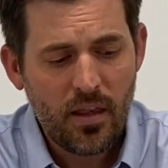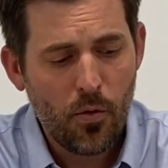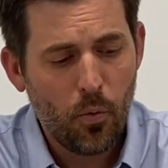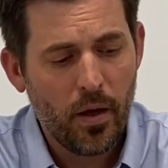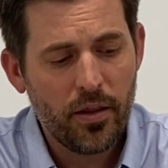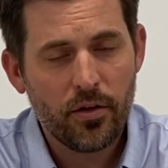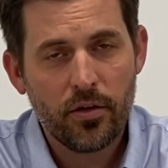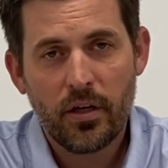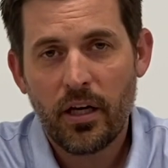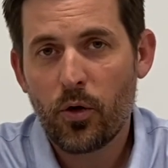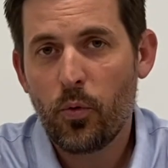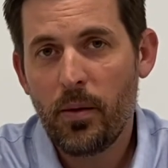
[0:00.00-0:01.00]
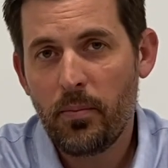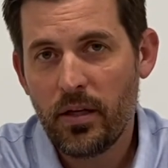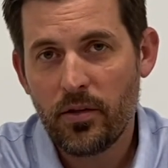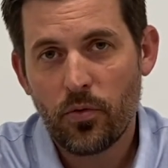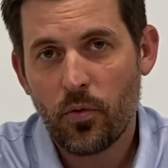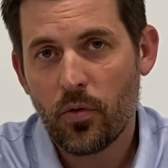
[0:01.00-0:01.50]
whether
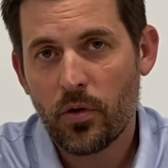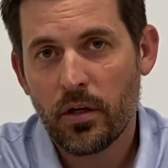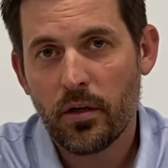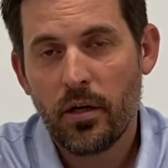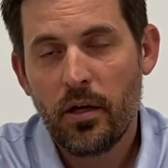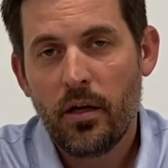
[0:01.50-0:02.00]
equipment or